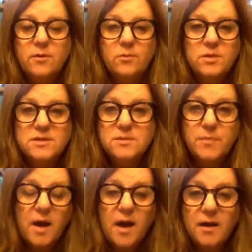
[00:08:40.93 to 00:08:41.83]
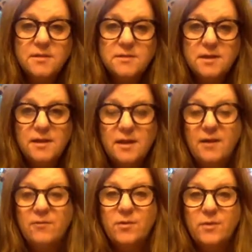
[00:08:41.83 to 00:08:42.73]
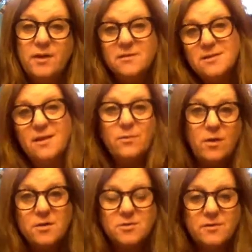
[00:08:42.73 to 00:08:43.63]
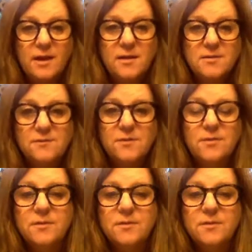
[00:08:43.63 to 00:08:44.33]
response and everyone else kind of washed their hands of you.